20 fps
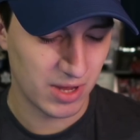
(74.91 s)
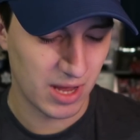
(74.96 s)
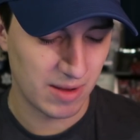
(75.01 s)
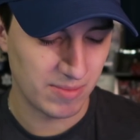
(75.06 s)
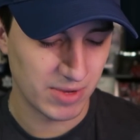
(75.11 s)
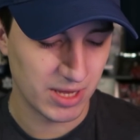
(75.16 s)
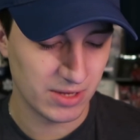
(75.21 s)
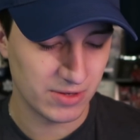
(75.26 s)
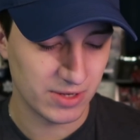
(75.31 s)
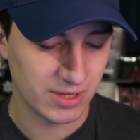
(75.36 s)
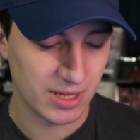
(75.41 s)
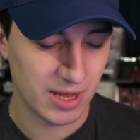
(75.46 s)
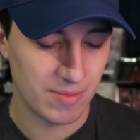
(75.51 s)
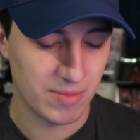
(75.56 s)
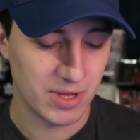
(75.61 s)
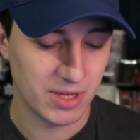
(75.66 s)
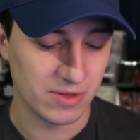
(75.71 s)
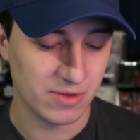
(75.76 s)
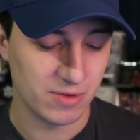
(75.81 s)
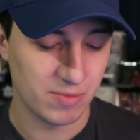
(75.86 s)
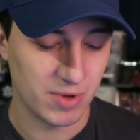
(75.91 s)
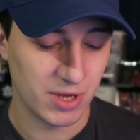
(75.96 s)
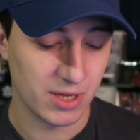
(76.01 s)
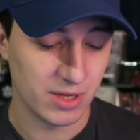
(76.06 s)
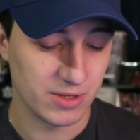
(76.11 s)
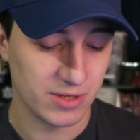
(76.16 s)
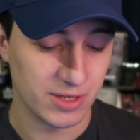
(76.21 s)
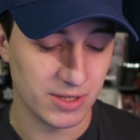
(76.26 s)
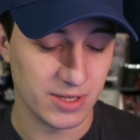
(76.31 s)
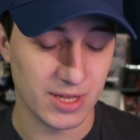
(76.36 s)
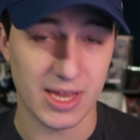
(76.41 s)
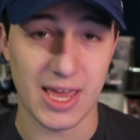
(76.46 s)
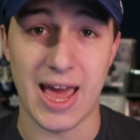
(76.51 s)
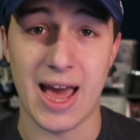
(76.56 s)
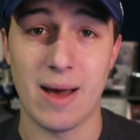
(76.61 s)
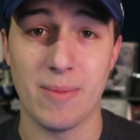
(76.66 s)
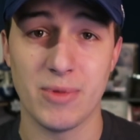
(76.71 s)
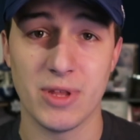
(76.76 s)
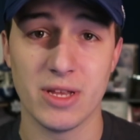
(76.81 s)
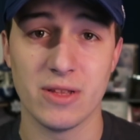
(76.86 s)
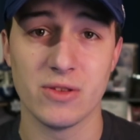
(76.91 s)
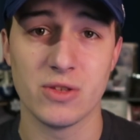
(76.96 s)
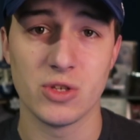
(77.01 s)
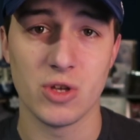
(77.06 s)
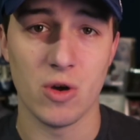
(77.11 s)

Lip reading: but I'm guessing that means because he's the captain.